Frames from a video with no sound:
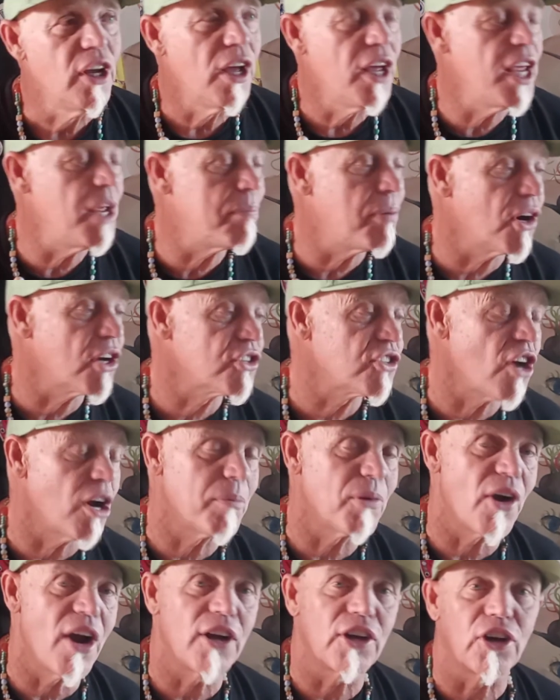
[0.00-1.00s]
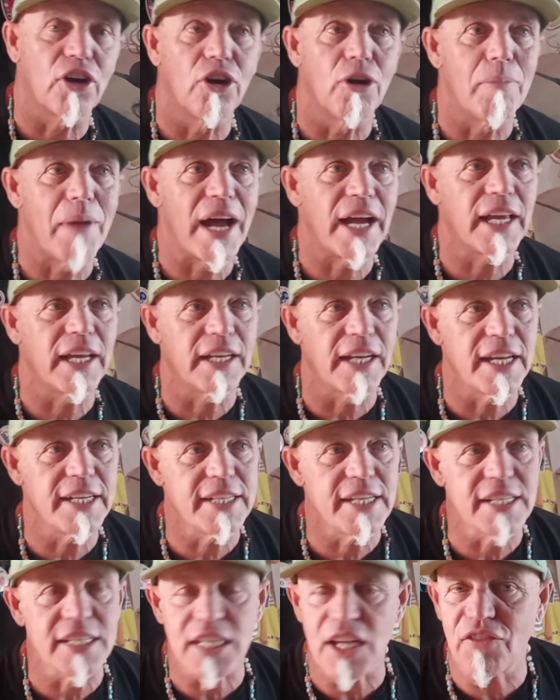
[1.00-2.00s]
He put his arm around a girl back in
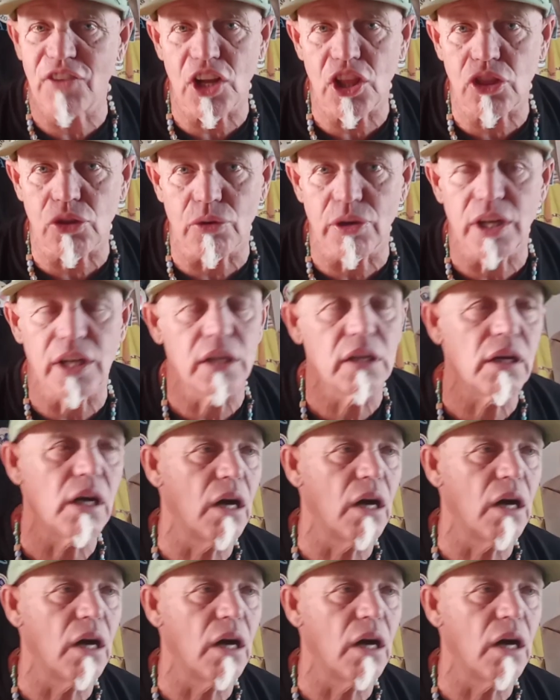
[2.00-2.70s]
1973.